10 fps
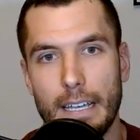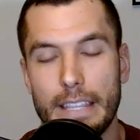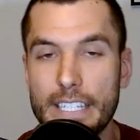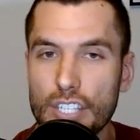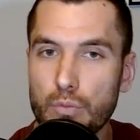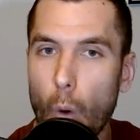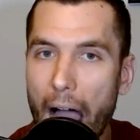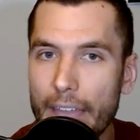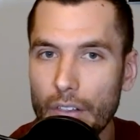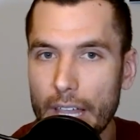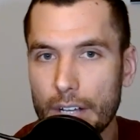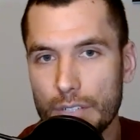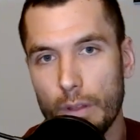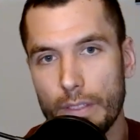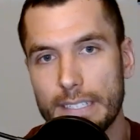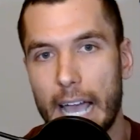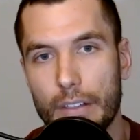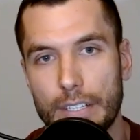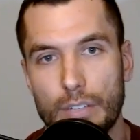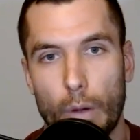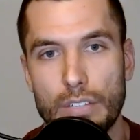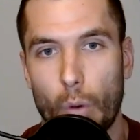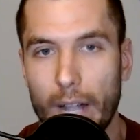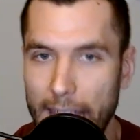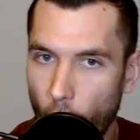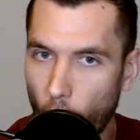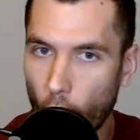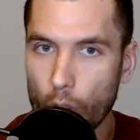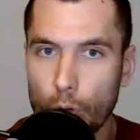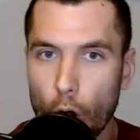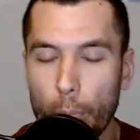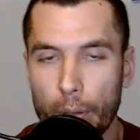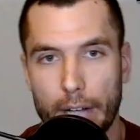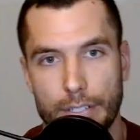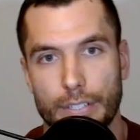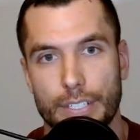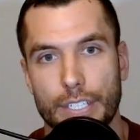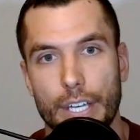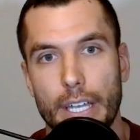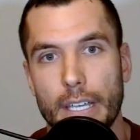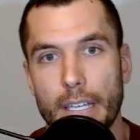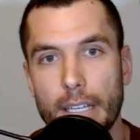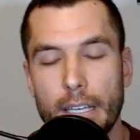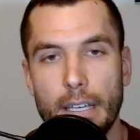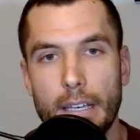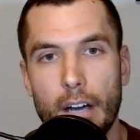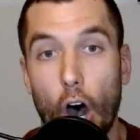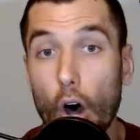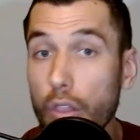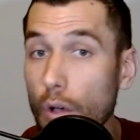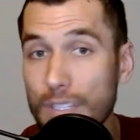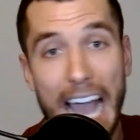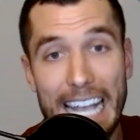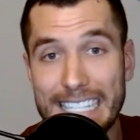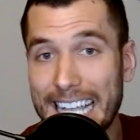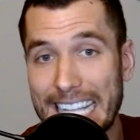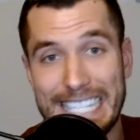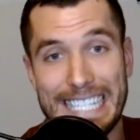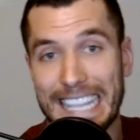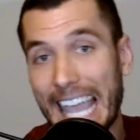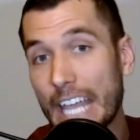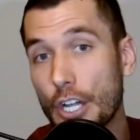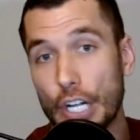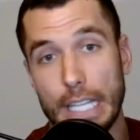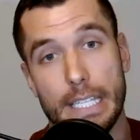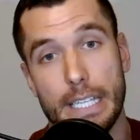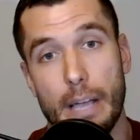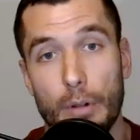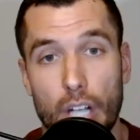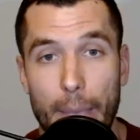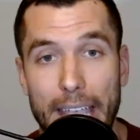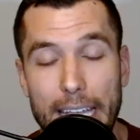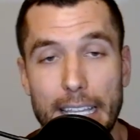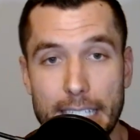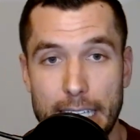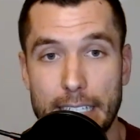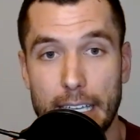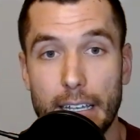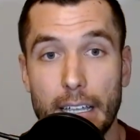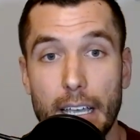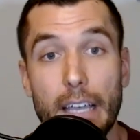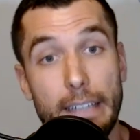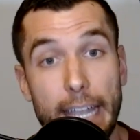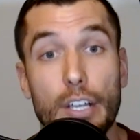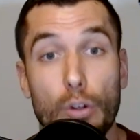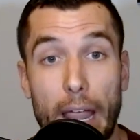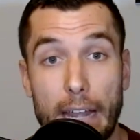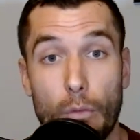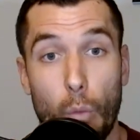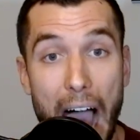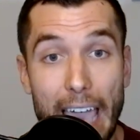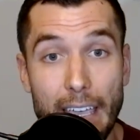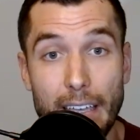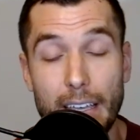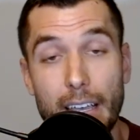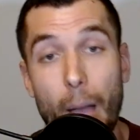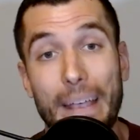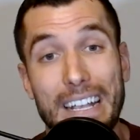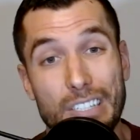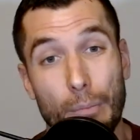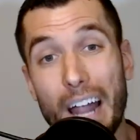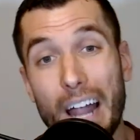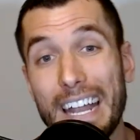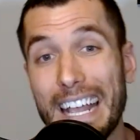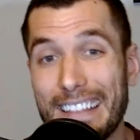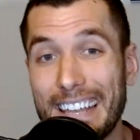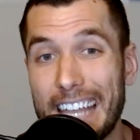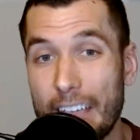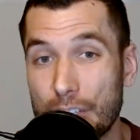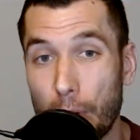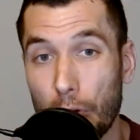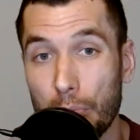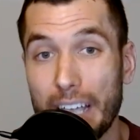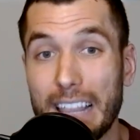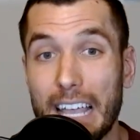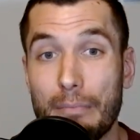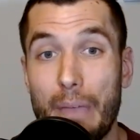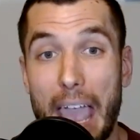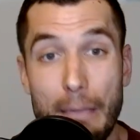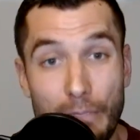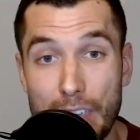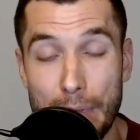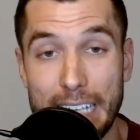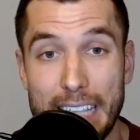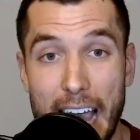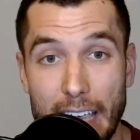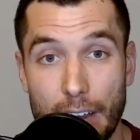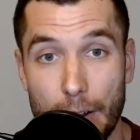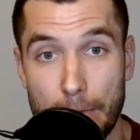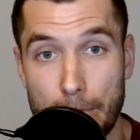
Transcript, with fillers: This is why the Lakers won the title in 2020 and all their role players looked good. All those guys that got slandered in the summer coming into the season did great. Why? Because LeBron and Anthony Davis both played like MVPs that year.